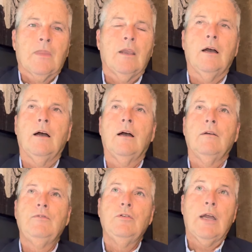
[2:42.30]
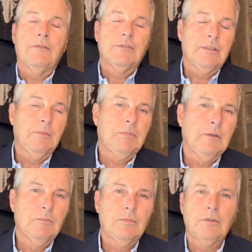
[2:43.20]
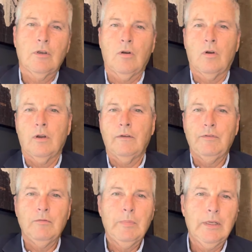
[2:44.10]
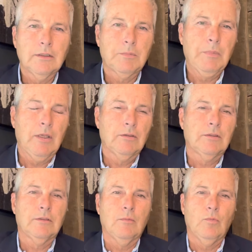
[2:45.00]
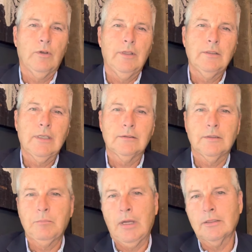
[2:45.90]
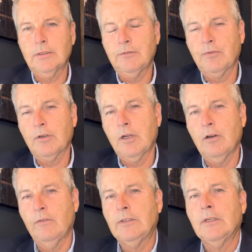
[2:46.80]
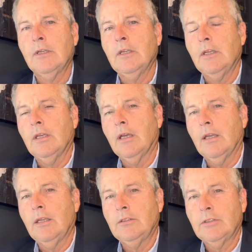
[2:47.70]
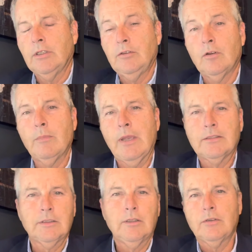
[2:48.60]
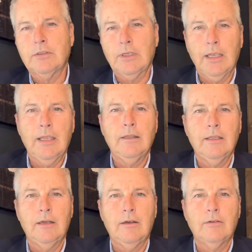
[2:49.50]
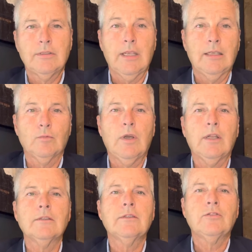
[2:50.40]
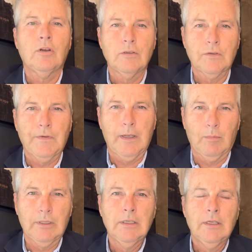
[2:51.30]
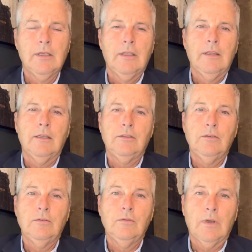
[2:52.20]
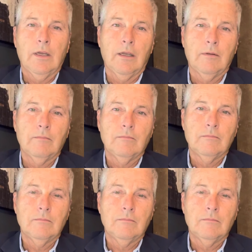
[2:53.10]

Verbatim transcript: Uh, if you have symptoms or if you've been exposed to someone that tested positive for COVID, uh, it's in your best interest and theirs, as well as the church family, that you um,